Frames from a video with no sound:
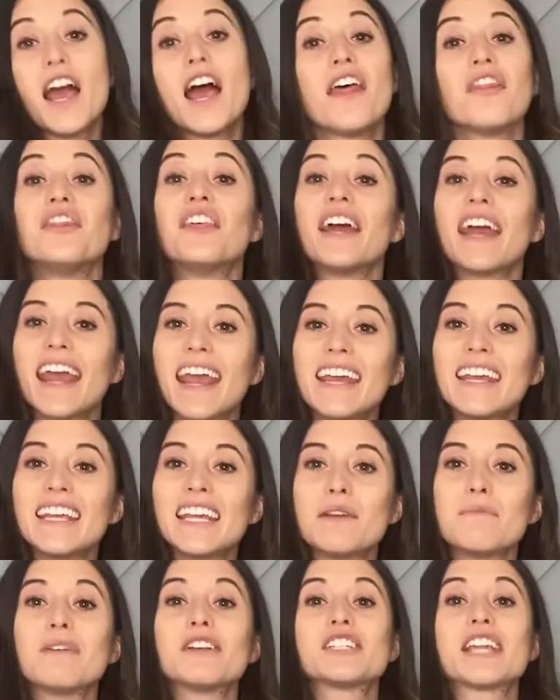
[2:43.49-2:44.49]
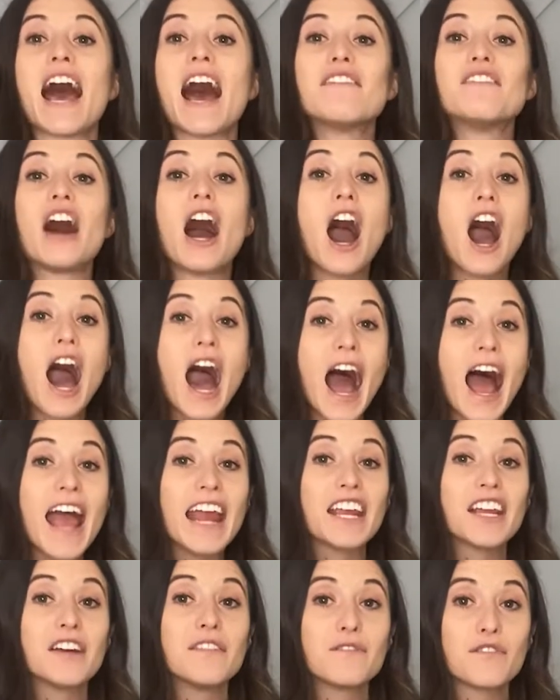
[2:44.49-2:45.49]
The aim is to have a
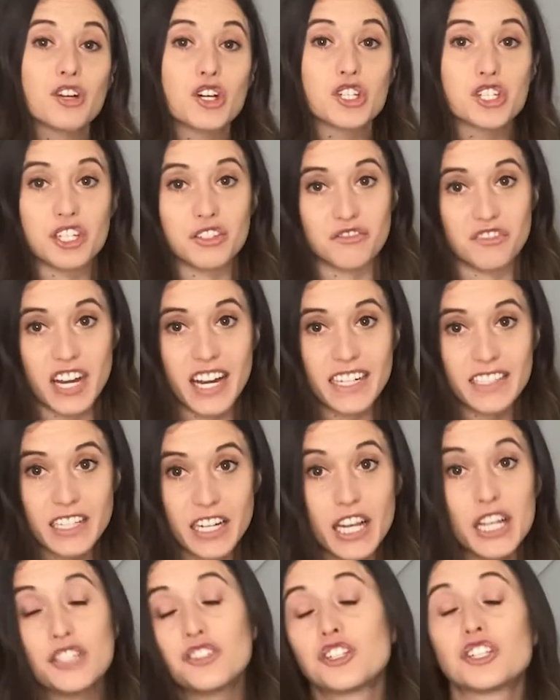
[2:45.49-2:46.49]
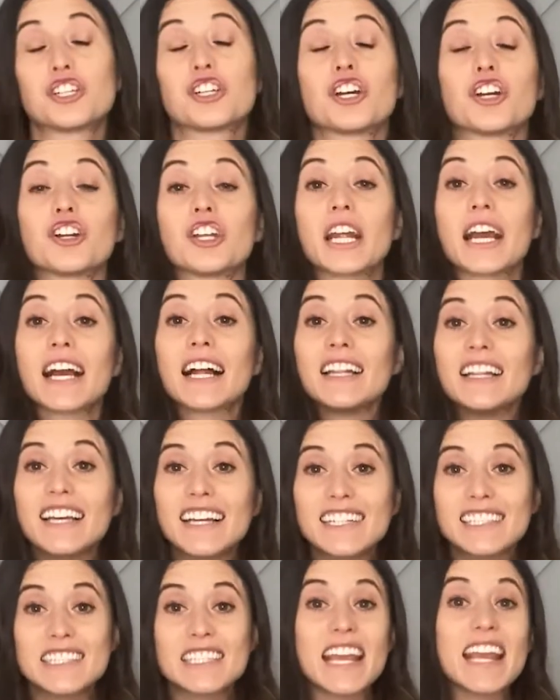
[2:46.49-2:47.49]
high conversion rate, to turn
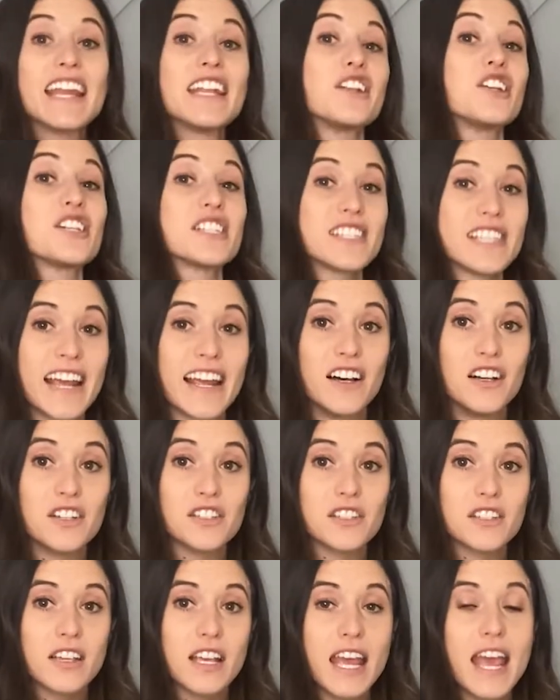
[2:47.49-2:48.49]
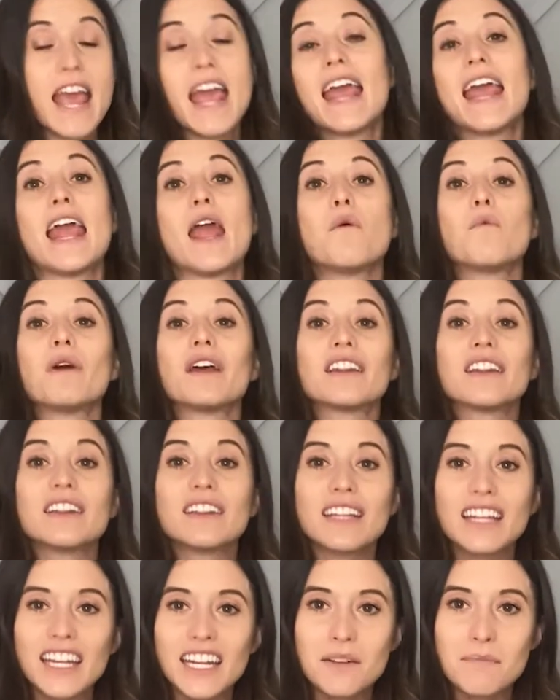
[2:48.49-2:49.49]
clicks into sales. And with
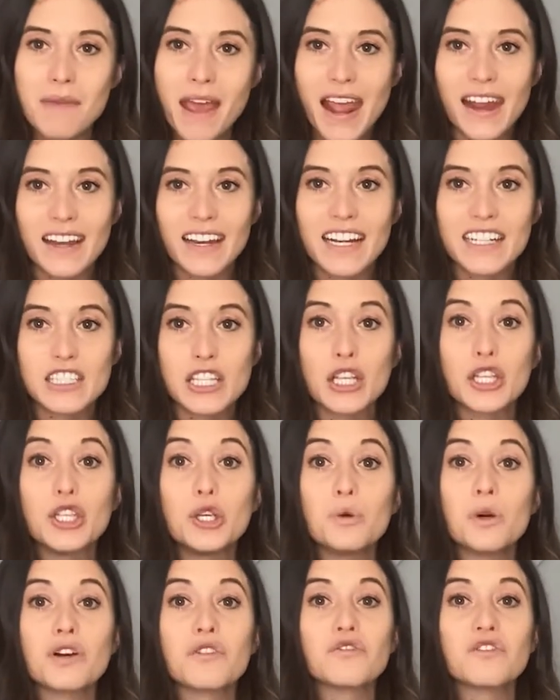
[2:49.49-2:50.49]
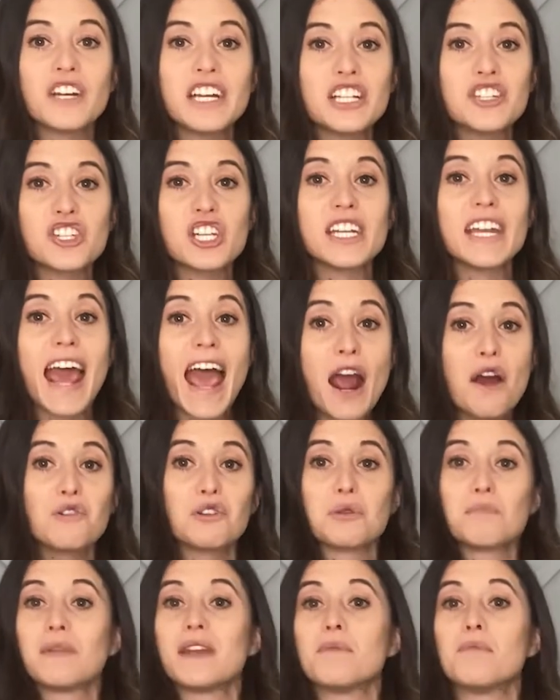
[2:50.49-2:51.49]
lead magnets, you are reaching out
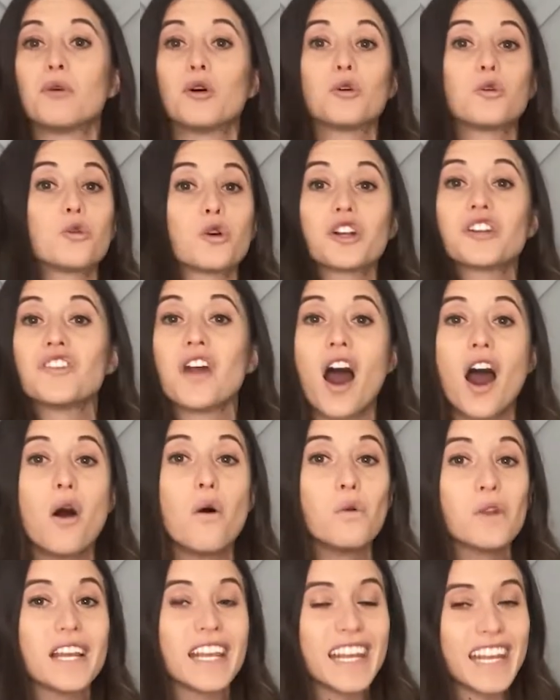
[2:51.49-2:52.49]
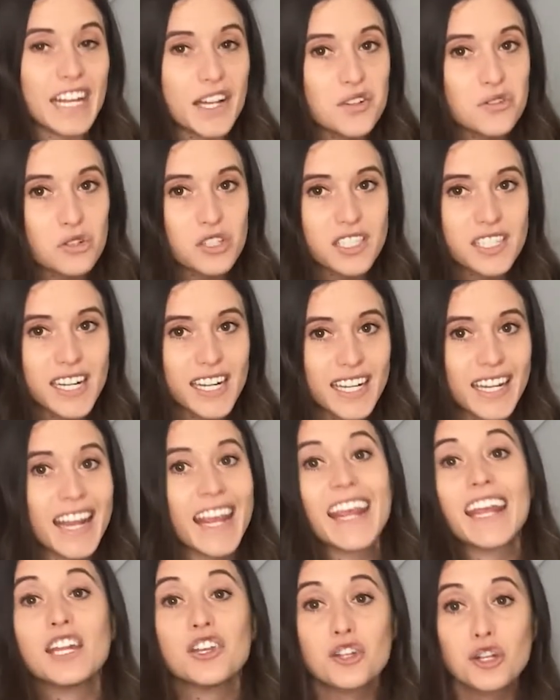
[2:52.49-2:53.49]
to people who are not only interested
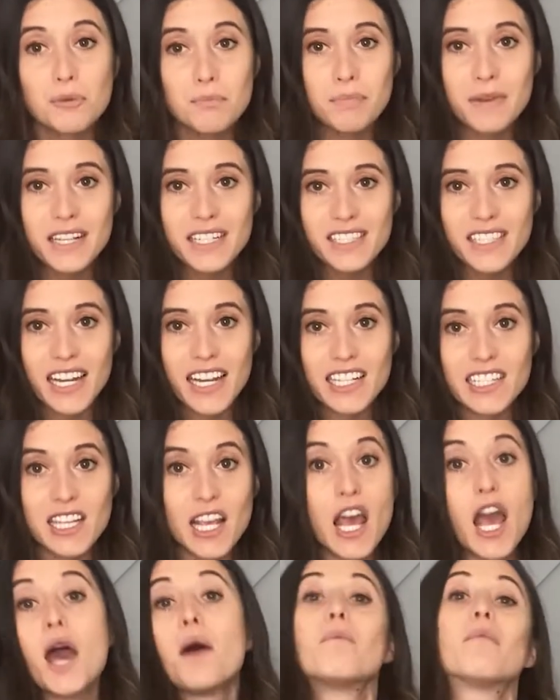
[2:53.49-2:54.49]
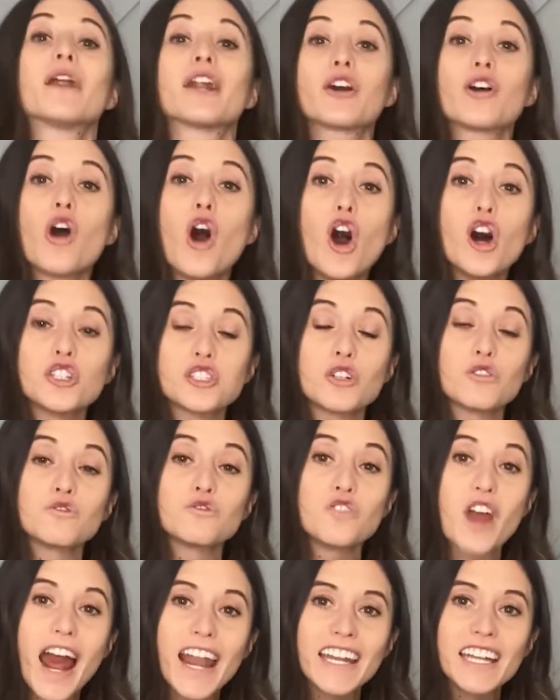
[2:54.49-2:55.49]
in your business, but are also
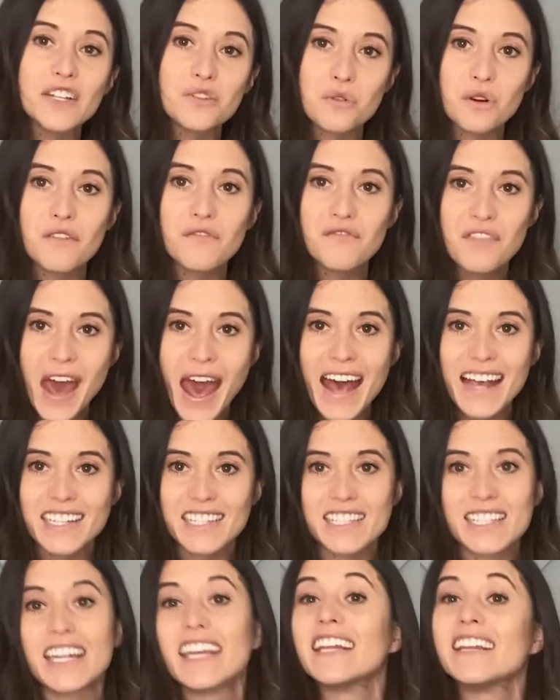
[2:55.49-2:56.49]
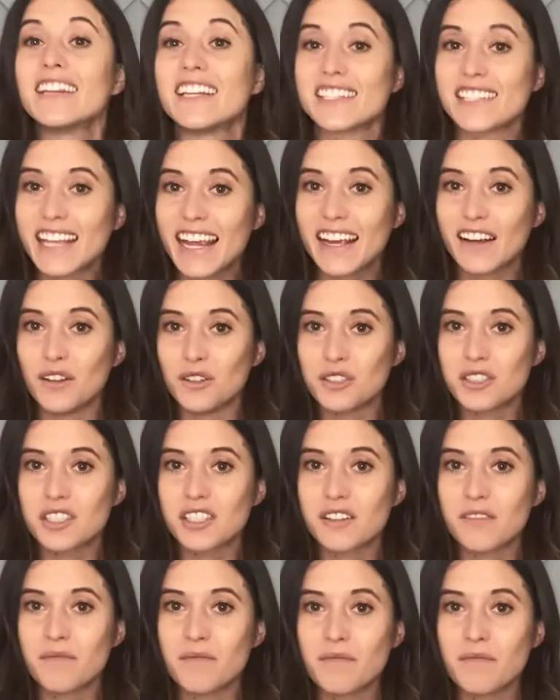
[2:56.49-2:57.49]
ready to invest in the sales.